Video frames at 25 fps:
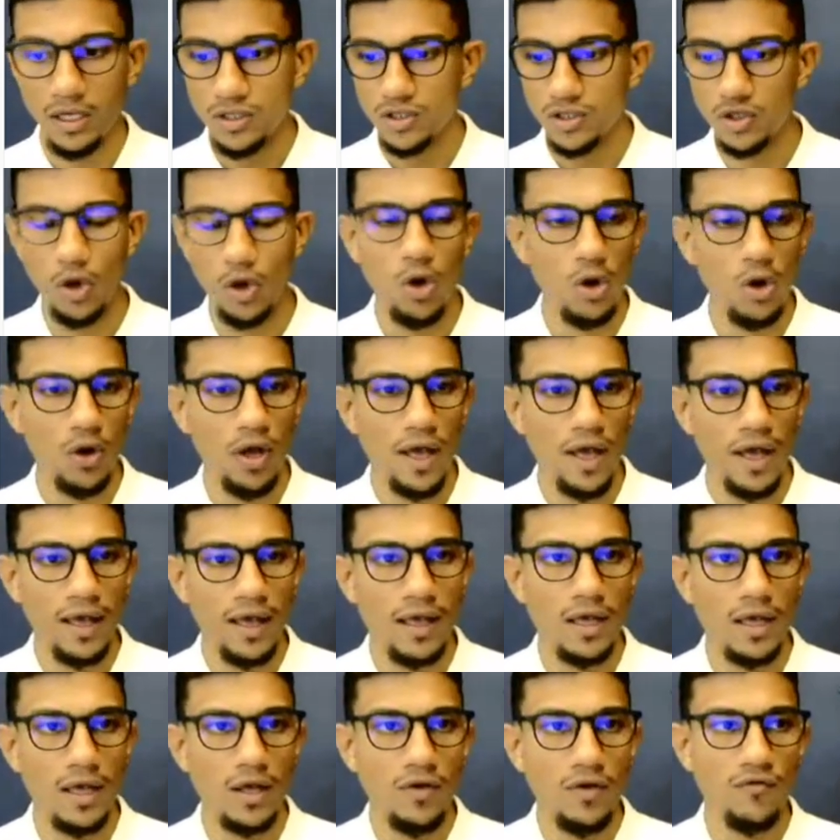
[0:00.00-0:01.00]
So
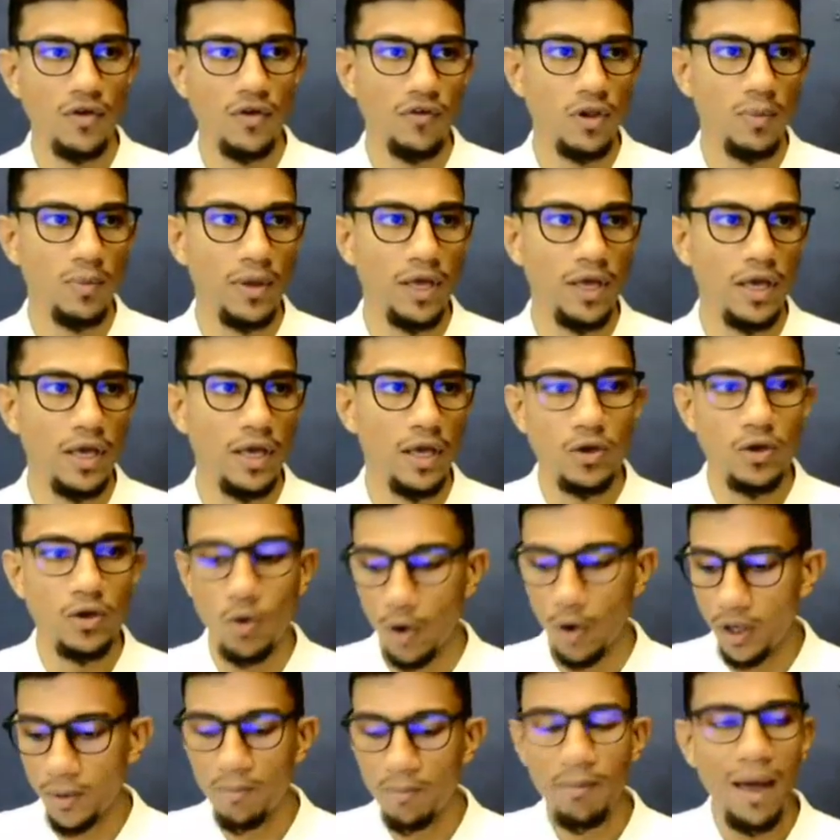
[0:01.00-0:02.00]
we will be
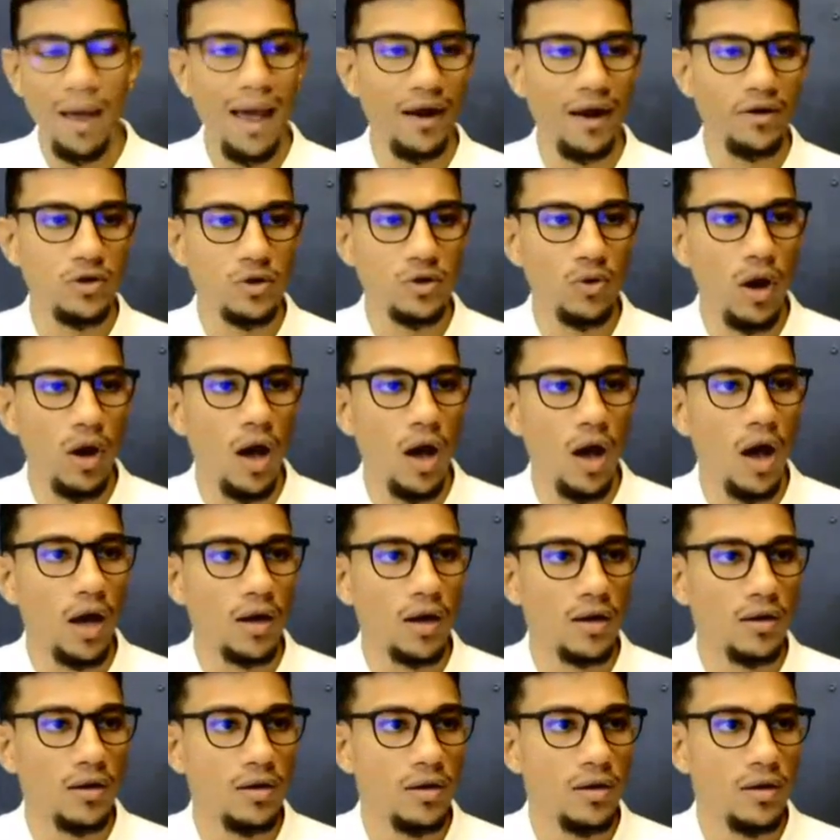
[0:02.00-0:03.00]
going back to
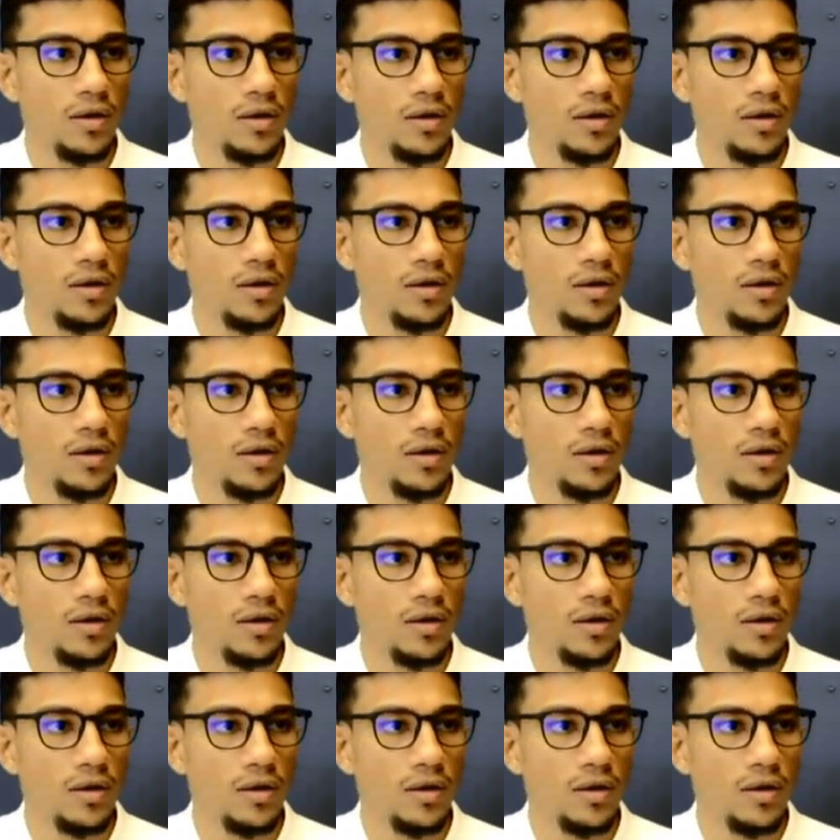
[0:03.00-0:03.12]
our